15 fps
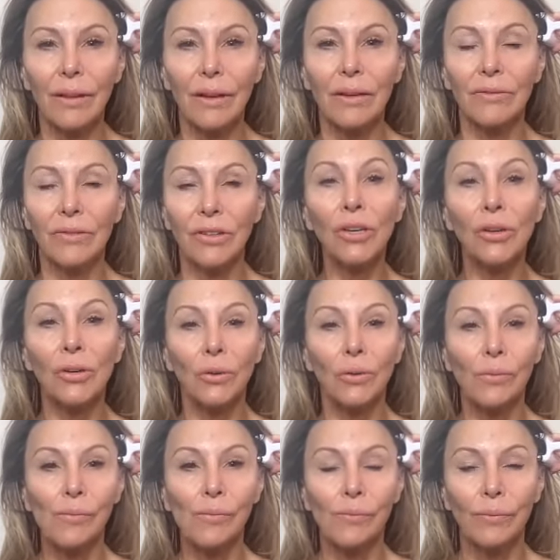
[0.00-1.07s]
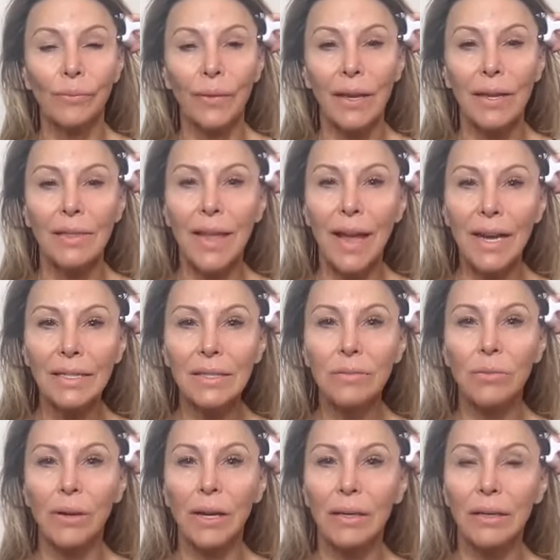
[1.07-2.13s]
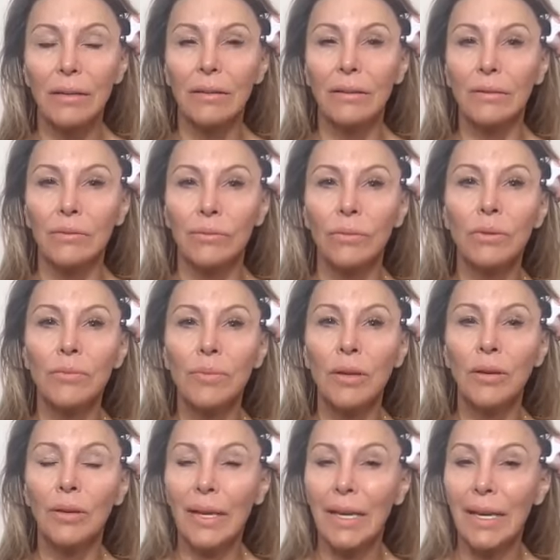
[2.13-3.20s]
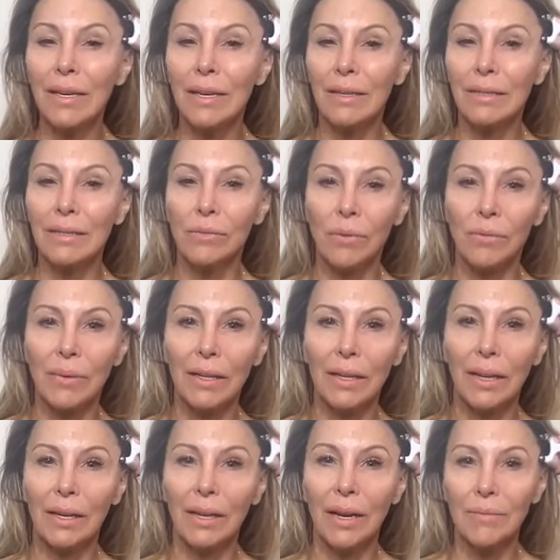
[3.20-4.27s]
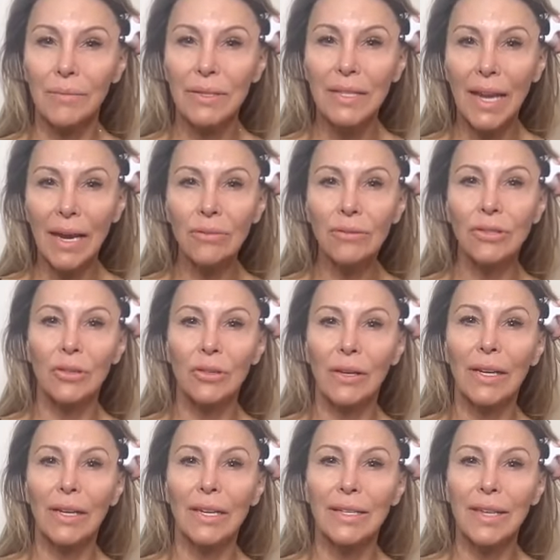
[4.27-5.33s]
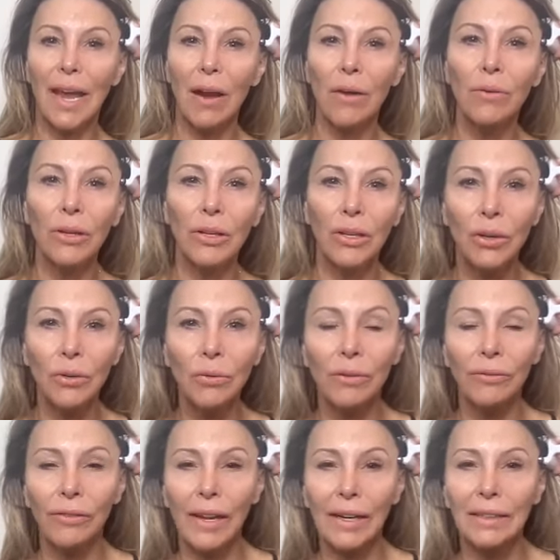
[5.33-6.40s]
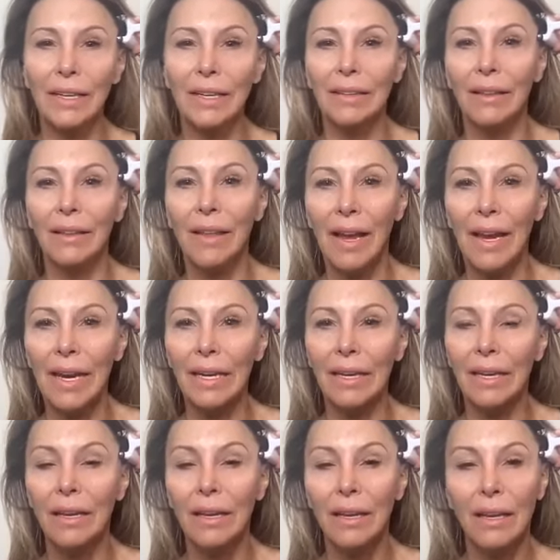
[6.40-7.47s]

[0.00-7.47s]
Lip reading: of you. And that's what real beauty is when it comes down to it, is how are you reflecting the light